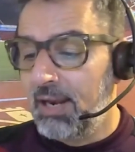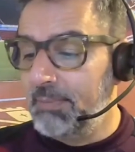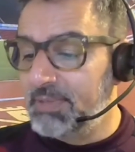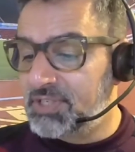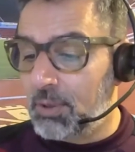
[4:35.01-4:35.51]

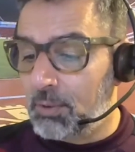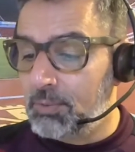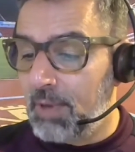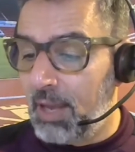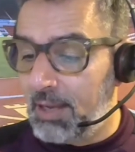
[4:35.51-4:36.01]

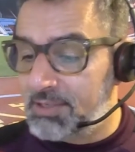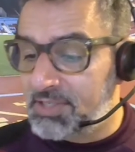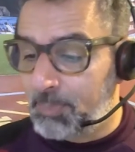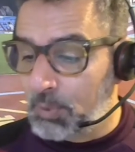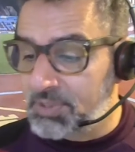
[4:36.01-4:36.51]
Limassol
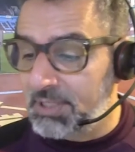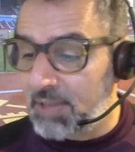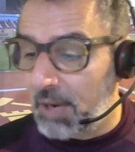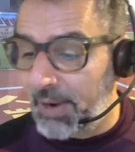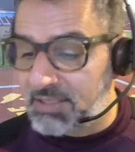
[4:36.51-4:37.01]
sporting
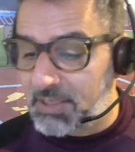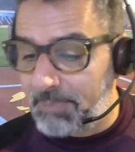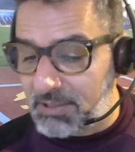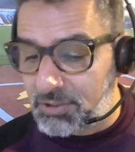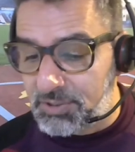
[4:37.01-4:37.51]
director
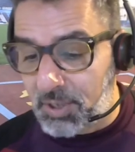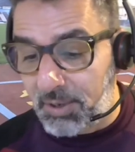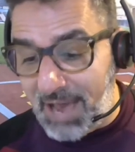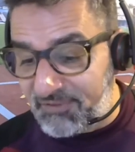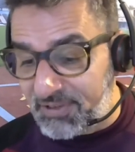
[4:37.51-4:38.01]
Petros
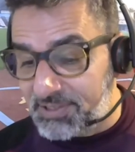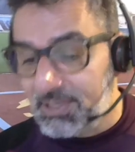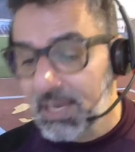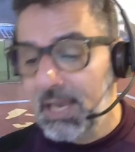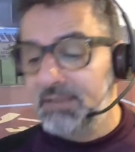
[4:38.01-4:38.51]

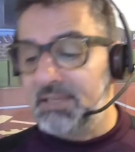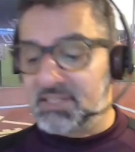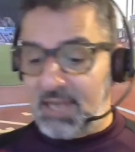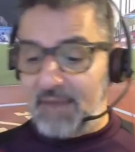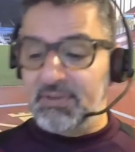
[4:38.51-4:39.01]
Konafis
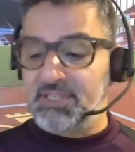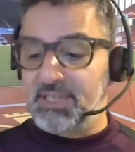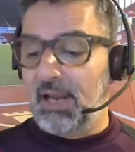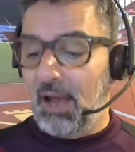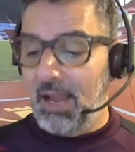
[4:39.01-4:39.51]
discovered
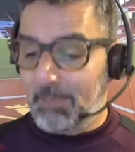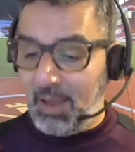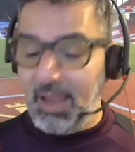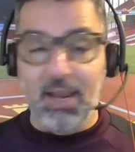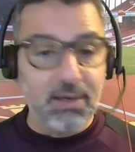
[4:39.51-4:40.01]
Szalai
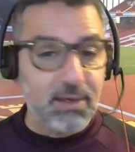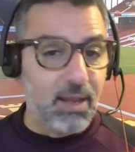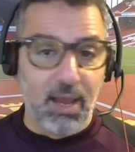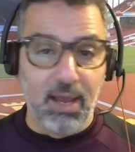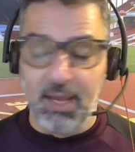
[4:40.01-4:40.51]
playing
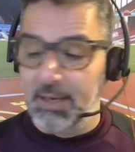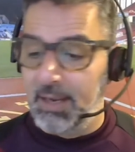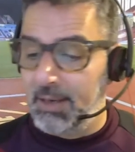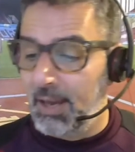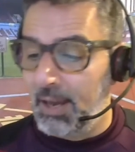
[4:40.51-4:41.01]

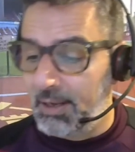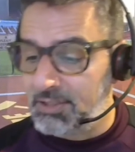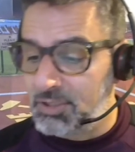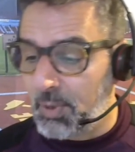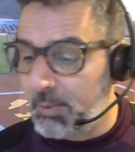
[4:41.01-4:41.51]
in an
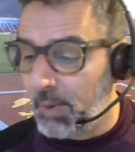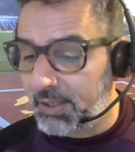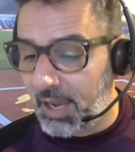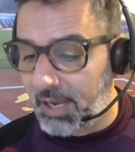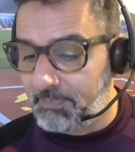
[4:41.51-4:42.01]

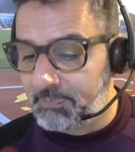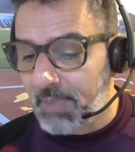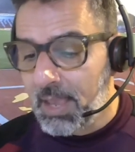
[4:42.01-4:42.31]
under-21 game.